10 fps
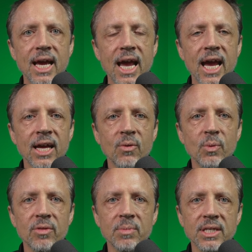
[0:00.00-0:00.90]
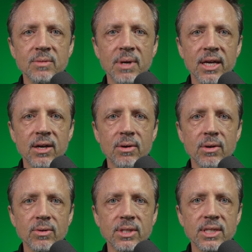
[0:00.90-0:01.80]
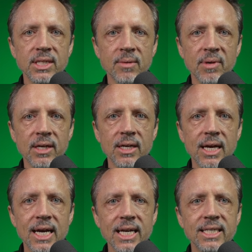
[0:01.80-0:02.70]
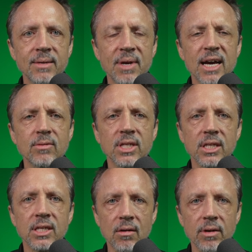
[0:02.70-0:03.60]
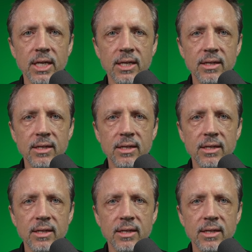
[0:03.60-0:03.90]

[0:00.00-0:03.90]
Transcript: And with me is my co-host, Seema. Hi, Seema. How's it going?